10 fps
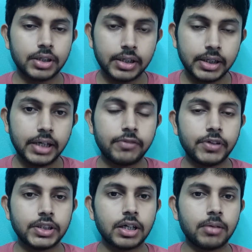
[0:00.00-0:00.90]
read
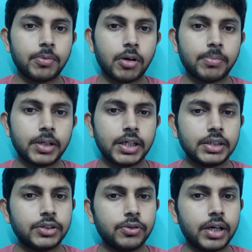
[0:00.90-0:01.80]
physical
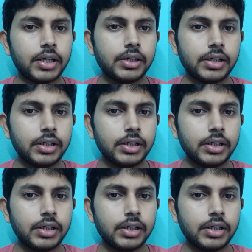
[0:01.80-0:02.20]
properties, you can